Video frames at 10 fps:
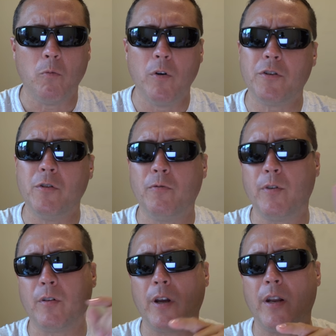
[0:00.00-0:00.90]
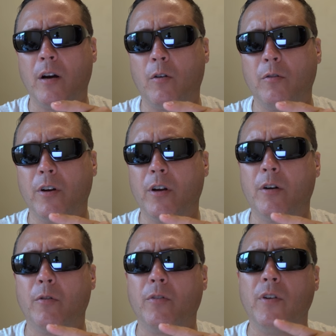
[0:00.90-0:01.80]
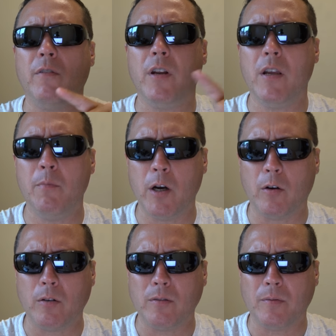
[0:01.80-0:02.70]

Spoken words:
Once you fill that out, you're going to receive an email.